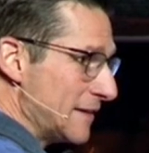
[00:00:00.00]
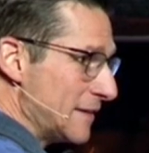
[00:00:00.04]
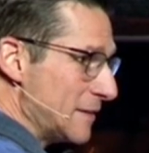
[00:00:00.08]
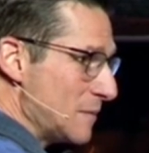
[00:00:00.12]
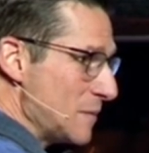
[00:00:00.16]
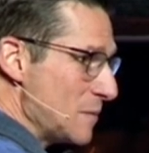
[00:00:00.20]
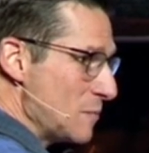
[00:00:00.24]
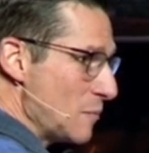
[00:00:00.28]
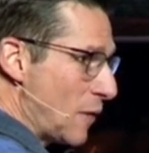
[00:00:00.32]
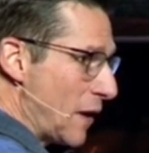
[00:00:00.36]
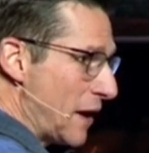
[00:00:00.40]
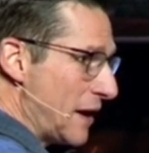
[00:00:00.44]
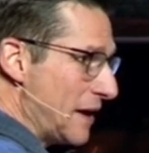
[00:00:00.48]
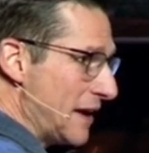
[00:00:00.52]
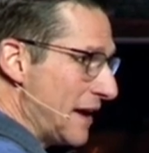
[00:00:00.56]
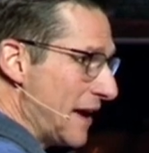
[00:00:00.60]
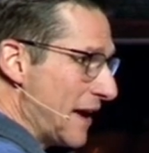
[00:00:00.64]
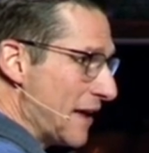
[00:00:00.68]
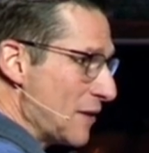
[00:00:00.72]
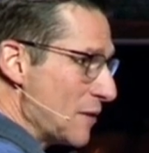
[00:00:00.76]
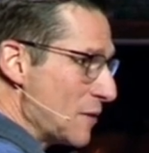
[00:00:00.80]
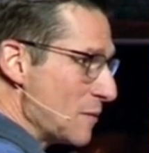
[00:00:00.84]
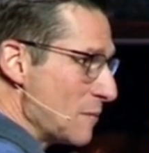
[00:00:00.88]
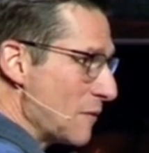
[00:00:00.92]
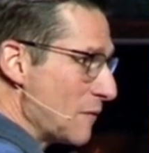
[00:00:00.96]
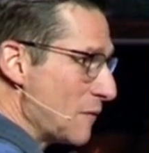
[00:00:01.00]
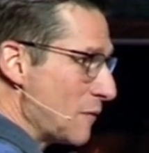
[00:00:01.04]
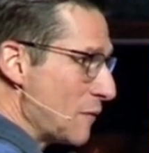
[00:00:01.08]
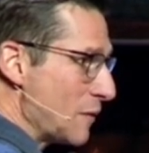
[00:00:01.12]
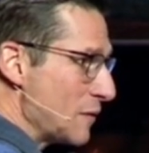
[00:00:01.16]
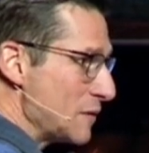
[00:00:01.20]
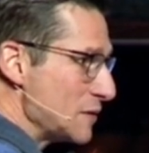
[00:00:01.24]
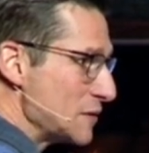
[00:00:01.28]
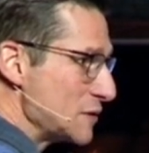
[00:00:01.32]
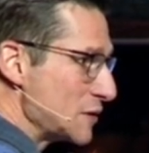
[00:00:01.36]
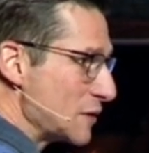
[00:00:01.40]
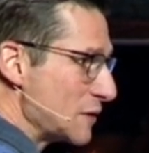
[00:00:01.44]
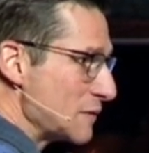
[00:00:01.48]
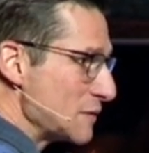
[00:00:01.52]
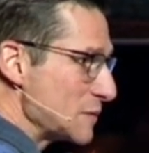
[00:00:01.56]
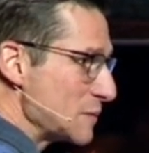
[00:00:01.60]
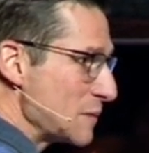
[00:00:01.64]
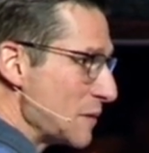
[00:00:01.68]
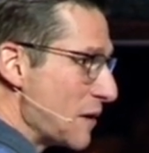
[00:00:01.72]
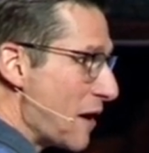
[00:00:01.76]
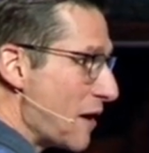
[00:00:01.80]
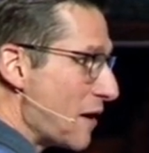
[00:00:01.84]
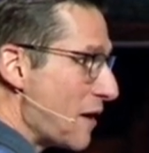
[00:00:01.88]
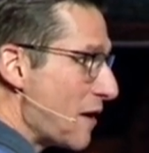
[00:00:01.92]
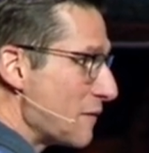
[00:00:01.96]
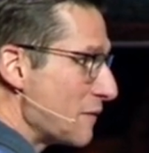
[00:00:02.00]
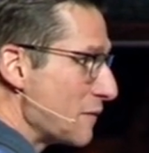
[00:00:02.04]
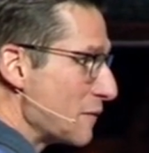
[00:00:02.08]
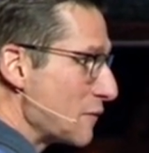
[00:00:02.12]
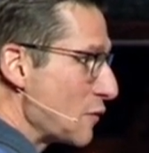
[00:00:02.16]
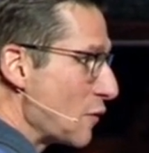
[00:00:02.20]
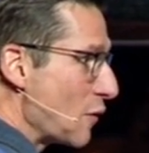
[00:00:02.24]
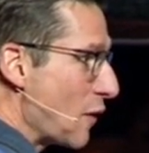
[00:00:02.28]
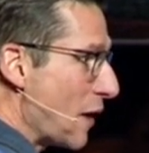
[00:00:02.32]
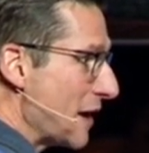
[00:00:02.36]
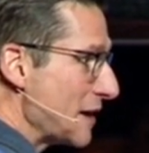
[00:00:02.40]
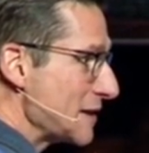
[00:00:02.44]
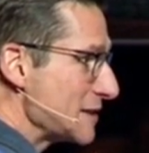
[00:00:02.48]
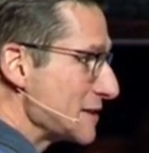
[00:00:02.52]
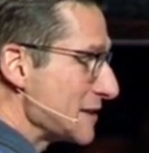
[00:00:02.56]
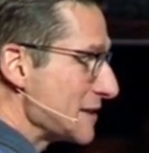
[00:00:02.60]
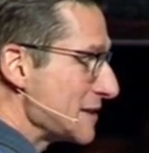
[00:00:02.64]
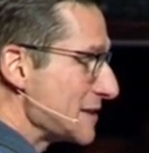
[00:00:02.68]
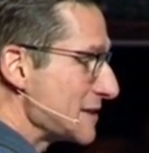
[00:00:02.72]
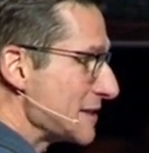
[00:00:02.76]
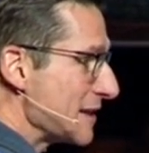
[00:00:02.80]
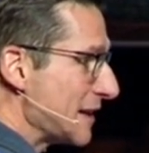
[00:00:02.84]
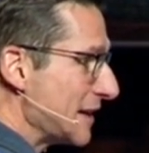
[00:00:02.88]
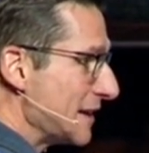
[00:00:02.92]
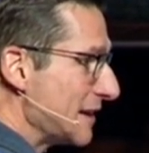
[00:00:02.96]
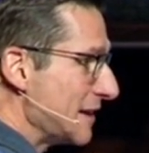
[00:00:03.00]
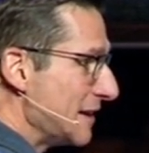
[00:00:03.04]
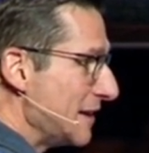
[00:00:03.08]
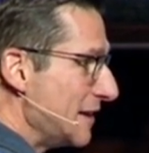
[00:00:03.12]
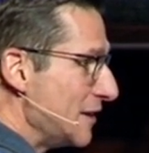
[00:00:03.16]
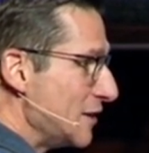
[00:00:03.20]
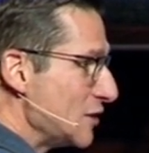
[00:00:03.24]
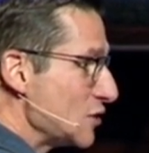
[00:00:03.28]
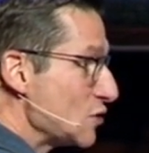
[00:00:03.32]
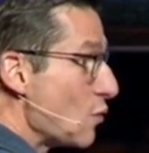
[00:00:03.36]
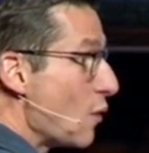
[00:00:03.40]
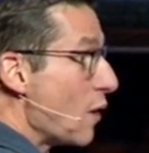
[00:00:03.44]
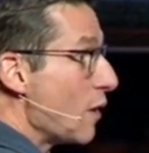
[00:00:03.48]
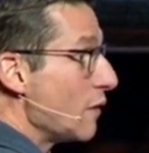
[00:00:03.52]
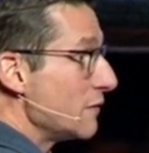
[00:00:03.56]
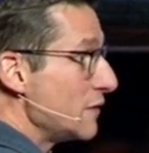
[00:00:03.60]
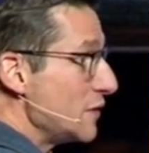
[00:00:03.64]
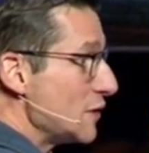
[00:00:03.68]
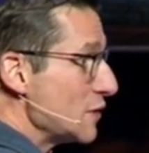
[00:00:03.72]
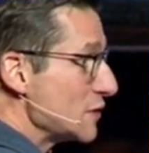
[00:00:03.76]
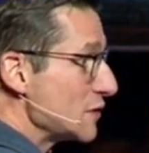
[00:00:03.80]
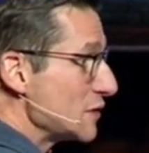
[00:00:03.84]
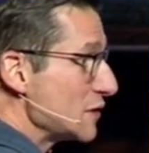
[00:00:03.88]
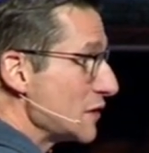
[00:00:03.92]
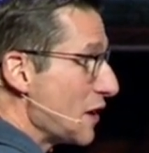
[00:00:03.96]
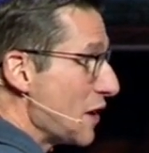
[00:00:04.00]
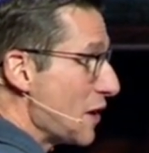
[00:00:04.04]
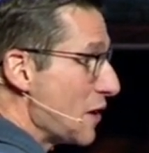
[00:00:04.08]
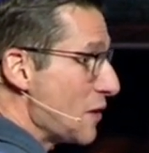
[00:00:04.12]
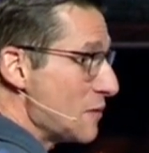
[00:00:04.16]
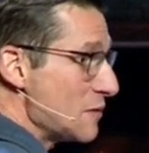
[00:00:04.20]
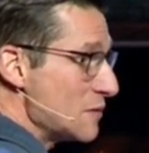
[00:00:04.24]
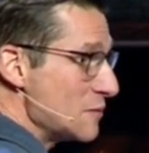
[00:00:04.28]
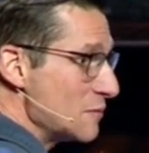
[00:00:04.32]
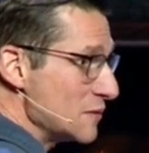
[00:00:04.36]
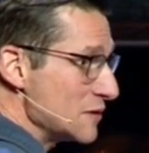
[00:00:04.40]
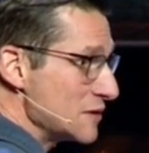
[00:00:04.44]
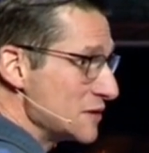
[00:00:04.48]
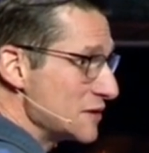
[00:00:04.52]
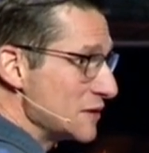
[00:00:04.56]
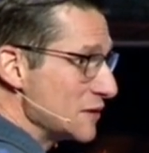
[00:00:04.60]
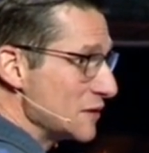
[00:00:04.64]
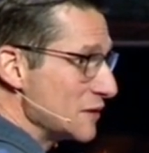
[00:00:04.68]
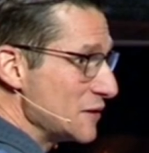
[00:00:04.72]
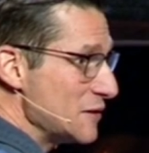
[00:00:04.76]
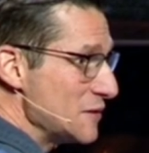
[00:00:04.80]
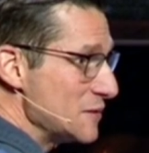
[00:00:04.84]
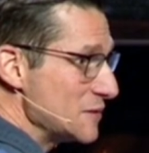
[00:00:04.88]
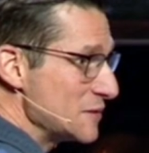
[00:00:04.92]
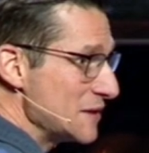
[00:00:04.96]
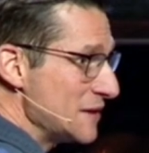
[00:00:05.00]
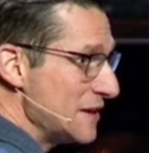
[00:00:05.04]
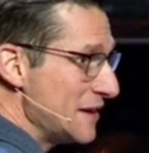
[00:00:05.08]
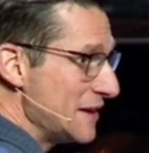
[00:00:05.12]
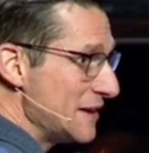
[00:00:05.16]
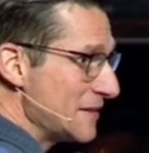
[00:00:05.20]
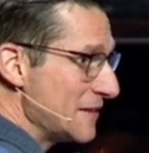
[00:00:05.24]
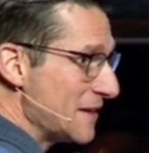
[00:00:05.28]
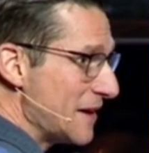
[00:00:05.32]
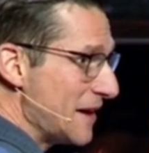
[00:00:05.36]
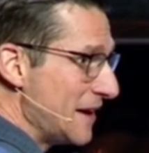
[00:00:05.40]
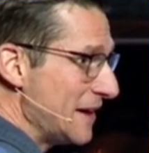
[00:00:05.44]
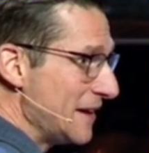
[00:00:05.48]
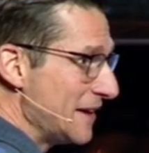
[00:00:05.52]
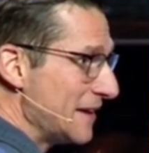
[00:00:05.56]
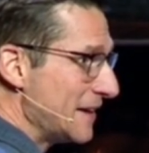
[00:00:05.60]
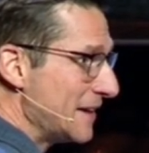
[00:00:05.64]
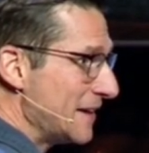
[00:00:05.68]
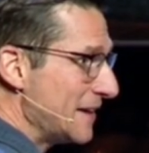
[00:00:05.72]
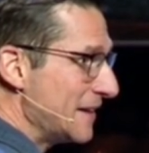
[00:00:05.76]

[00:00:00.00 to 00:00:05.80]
We pray together before the service. We got it off of Craigslist like 12 years ago, and we're still using it, right?